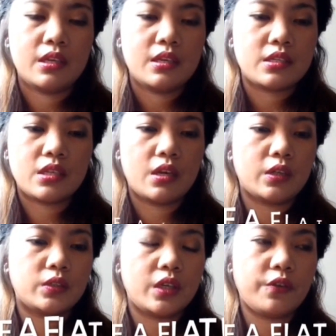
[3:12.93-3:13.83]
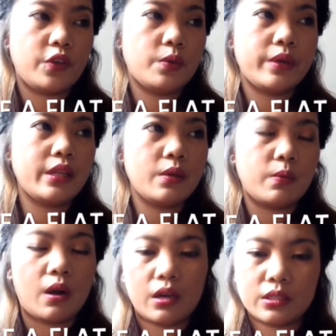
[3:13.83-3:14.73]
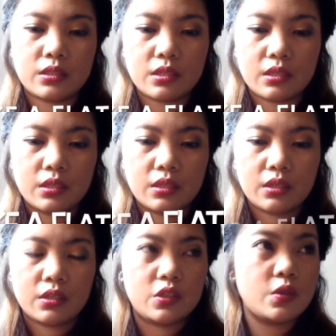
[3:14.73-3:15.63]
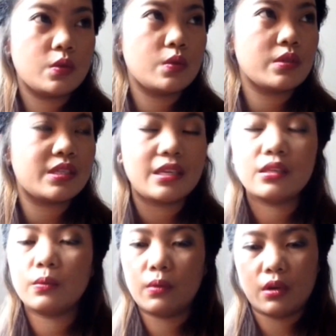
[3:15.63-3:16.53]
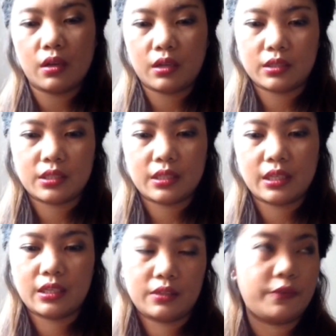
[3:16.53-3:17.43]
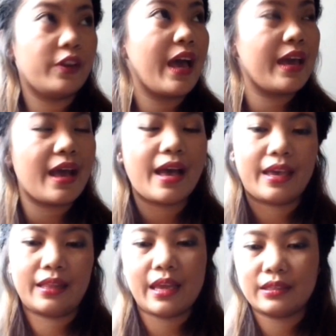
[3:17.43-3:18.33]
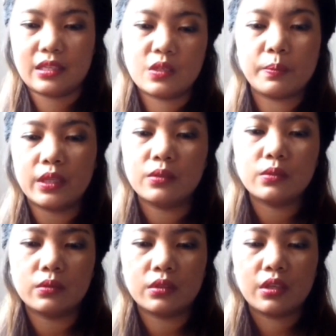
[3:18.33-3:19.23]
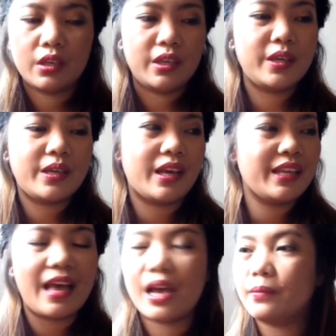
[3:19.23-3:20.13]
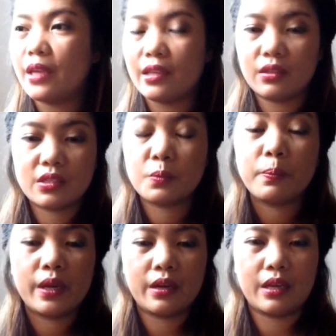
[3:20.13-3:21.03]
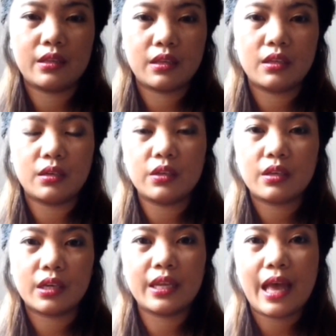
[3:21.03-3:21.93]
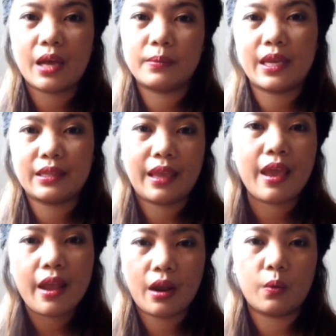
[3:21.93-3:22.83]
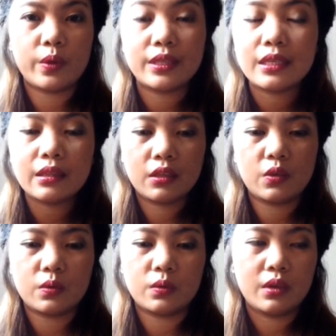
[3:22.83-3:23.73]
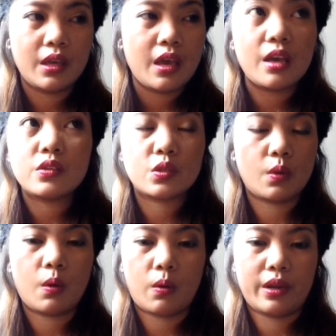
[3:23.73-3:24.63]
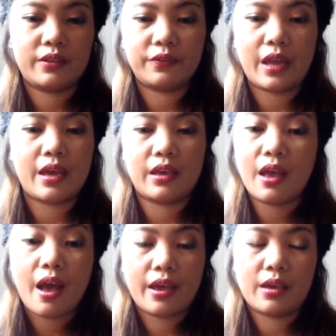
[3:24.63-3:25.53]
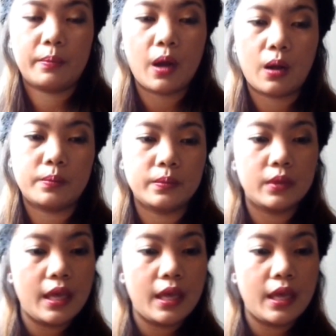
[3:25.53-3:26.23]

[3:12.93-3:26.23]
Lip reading: So if you really want to see the world and fly high like this balloon, you gotta have that spirit, you gotta have that air within you and soar and fly high above.